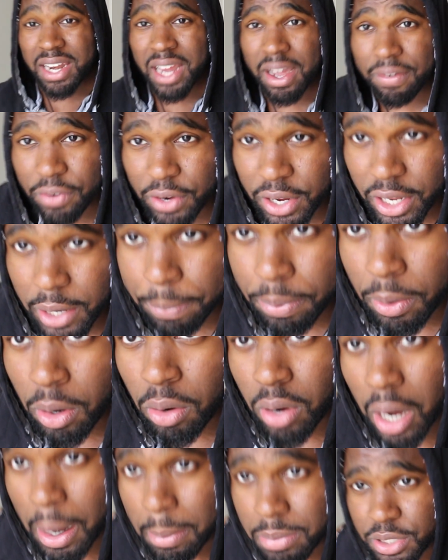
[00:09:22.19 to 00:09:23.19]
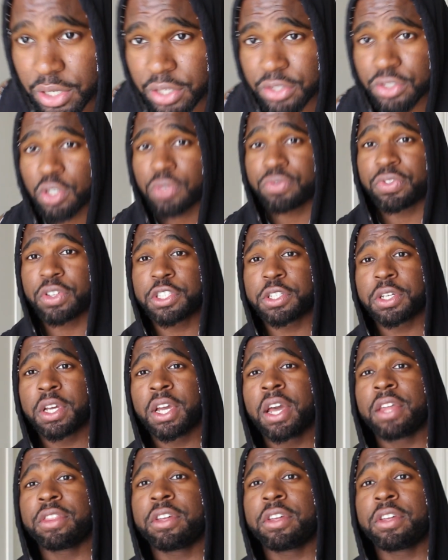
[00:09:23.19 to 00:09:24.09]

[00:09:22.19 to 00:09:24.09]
never get a pro card, I'm gonna tell you the truth,